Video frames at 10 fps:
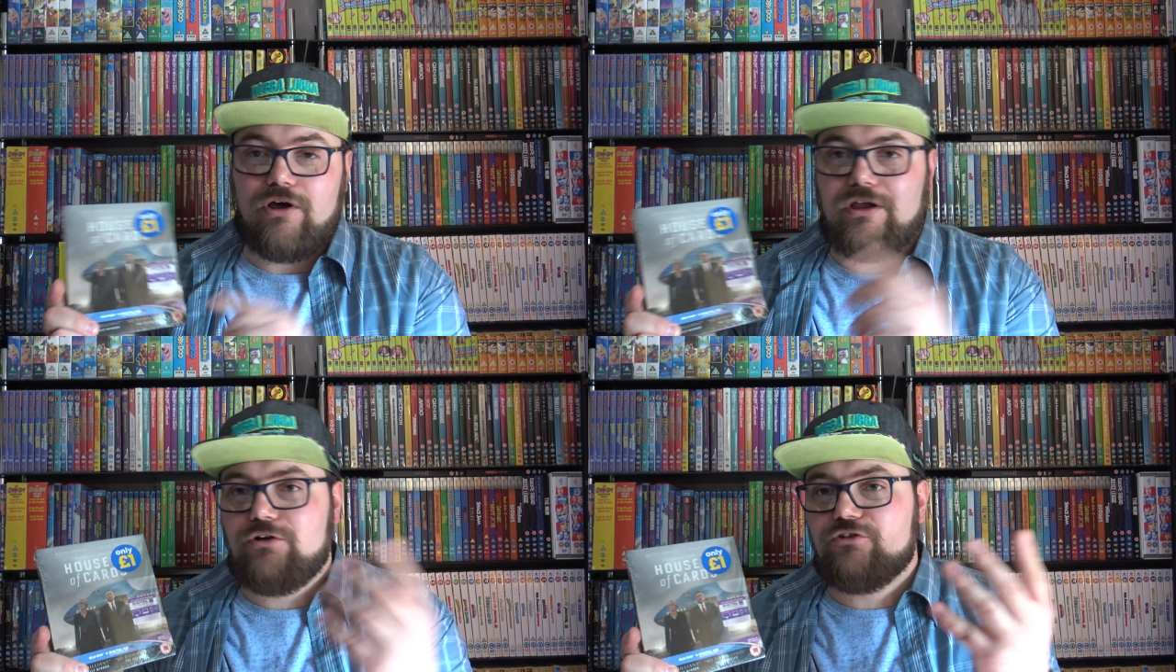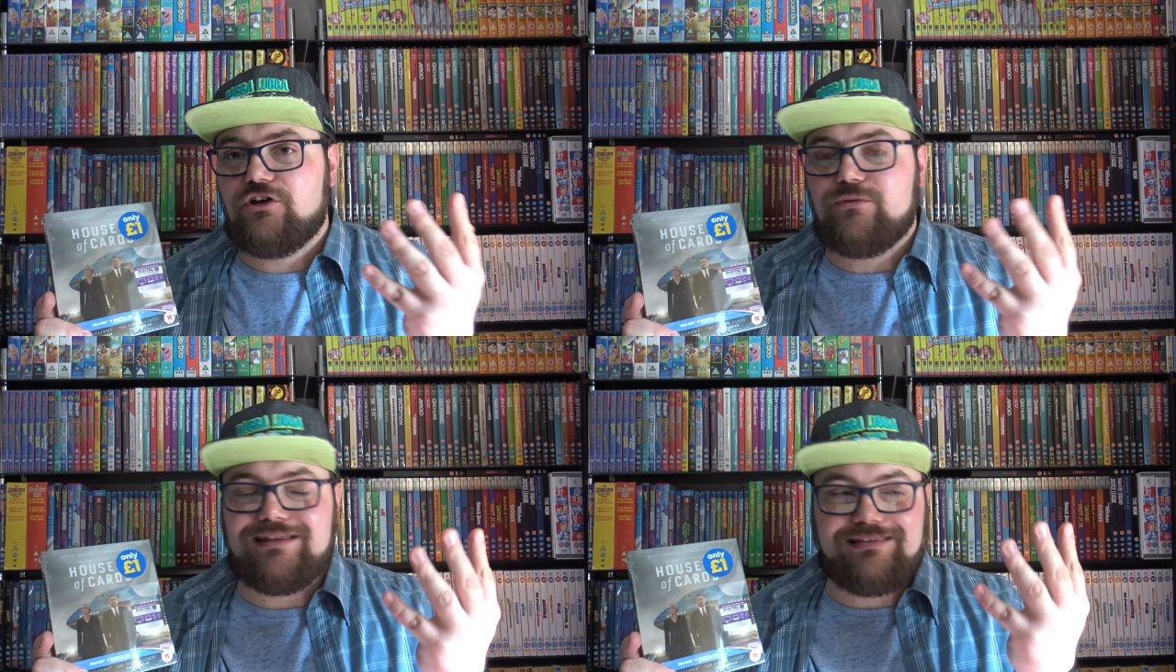I
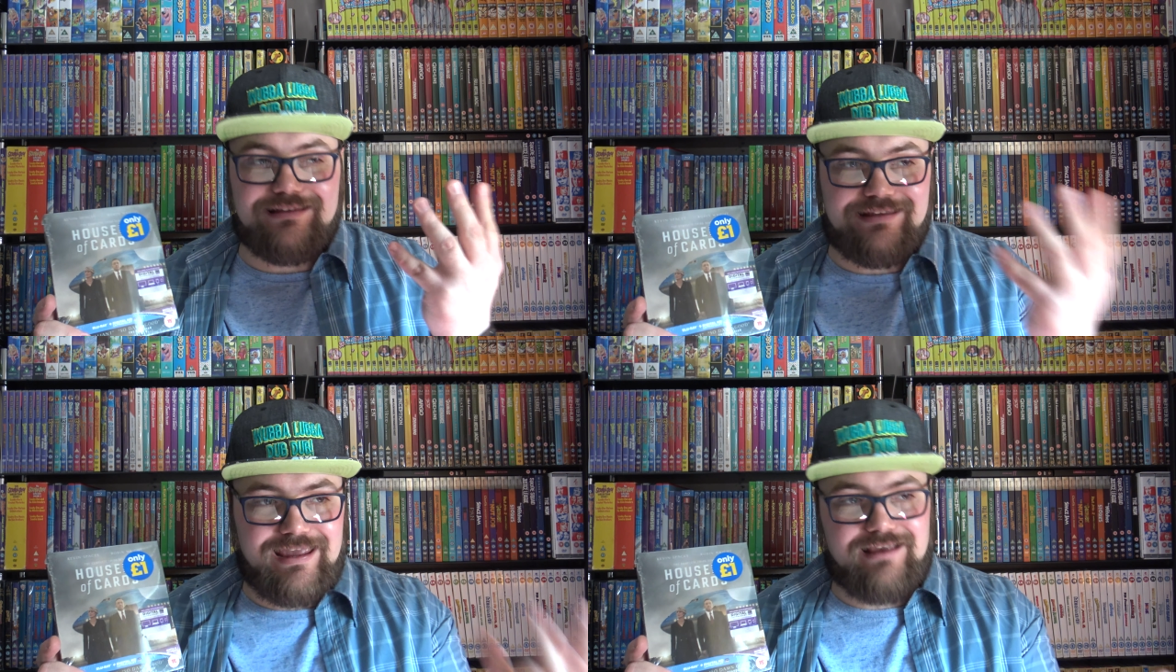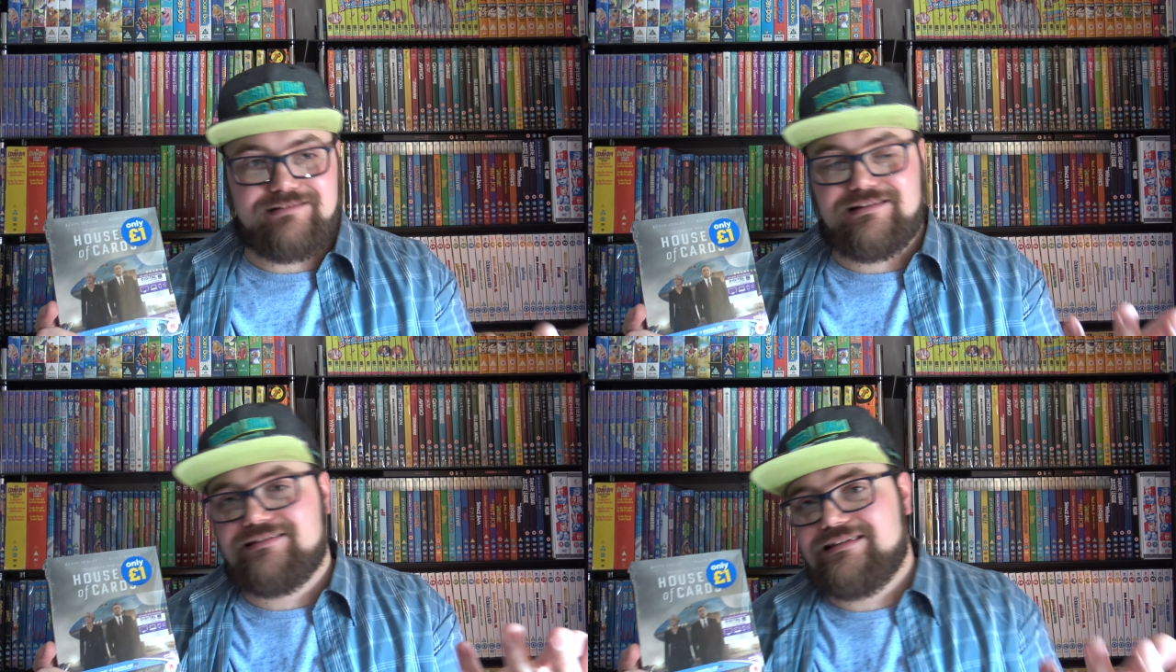also went to
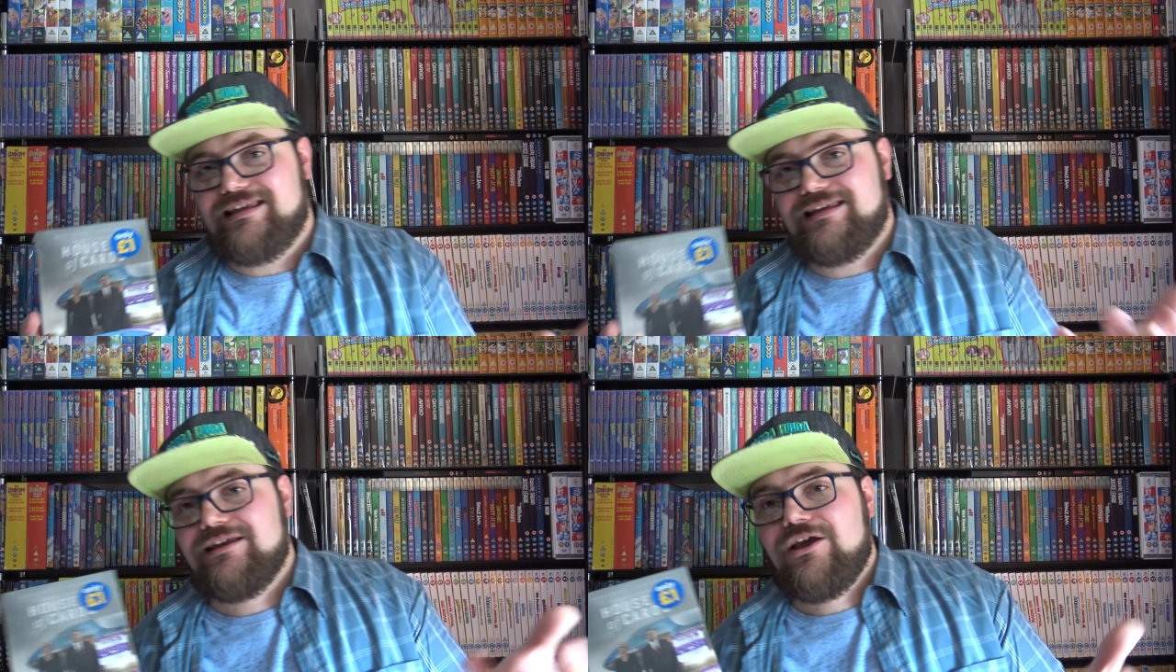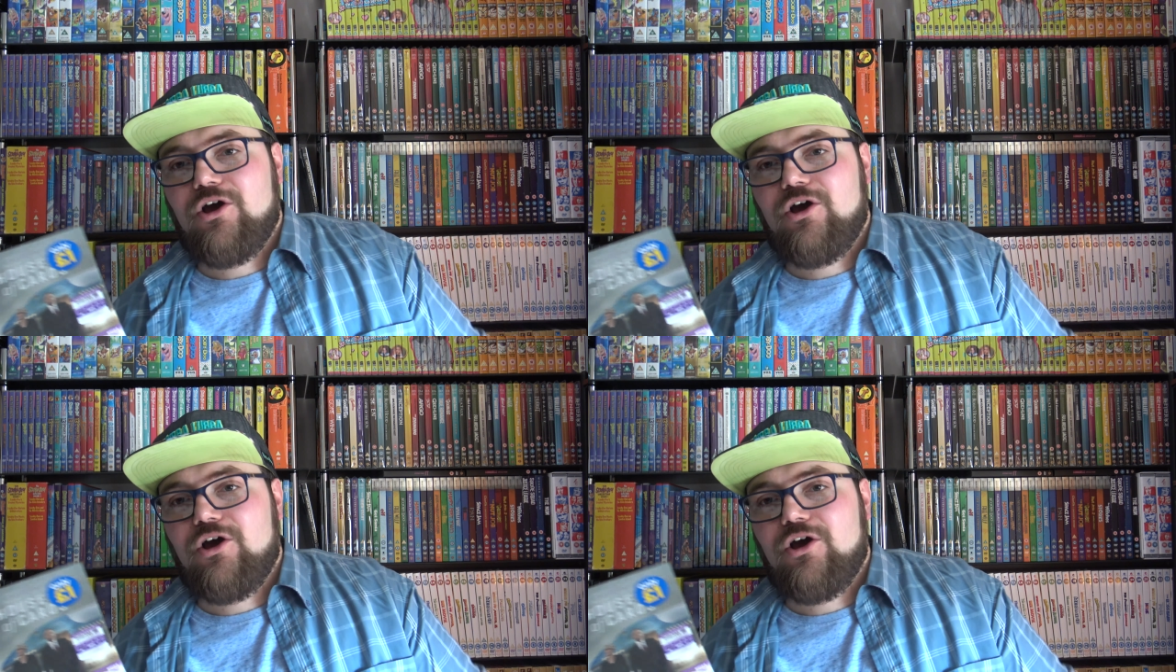CeX to see